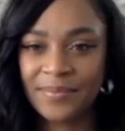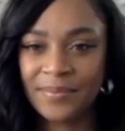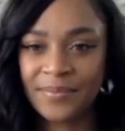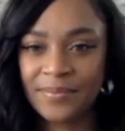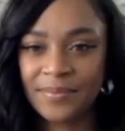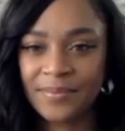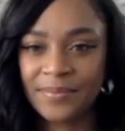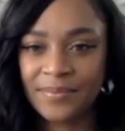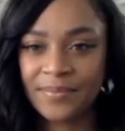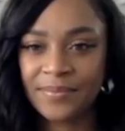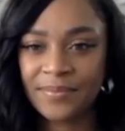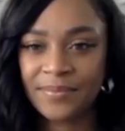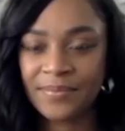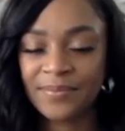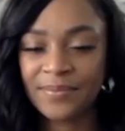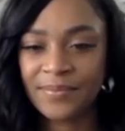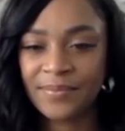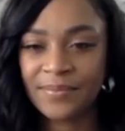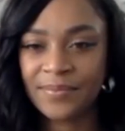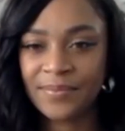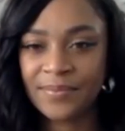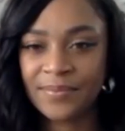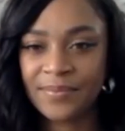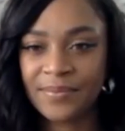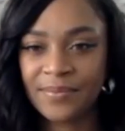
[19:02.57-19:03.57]

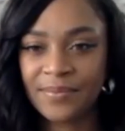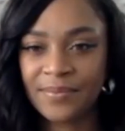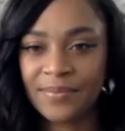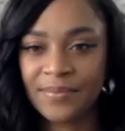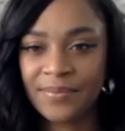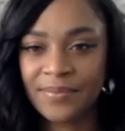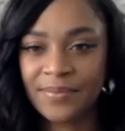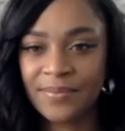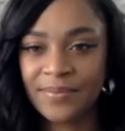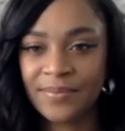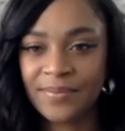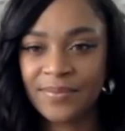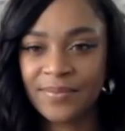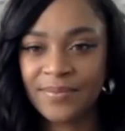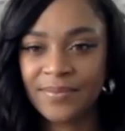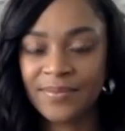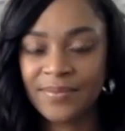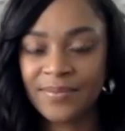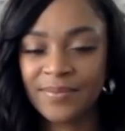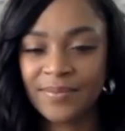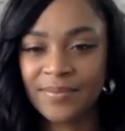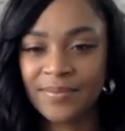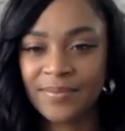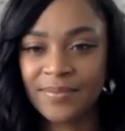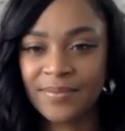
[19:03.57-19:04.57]

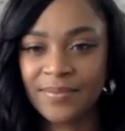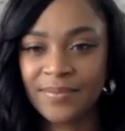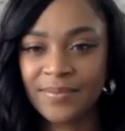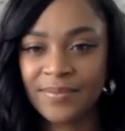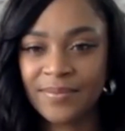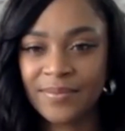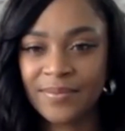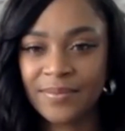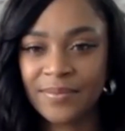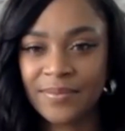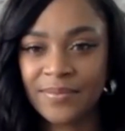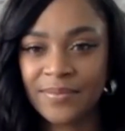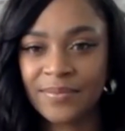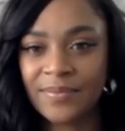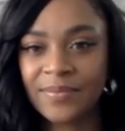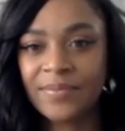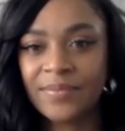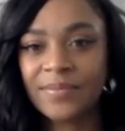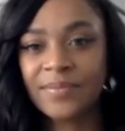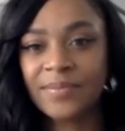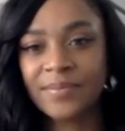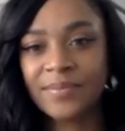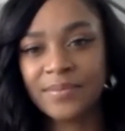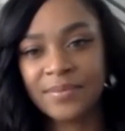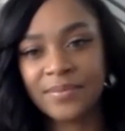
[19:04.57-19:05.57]

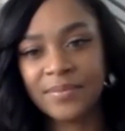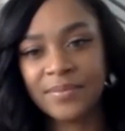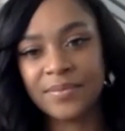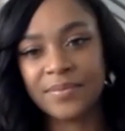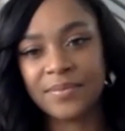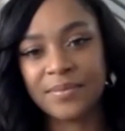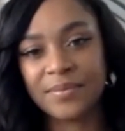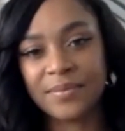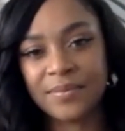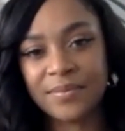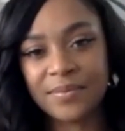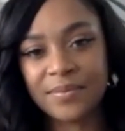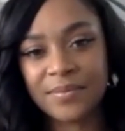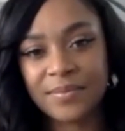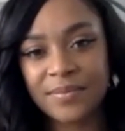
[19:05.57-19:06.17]
The person shown says nothing.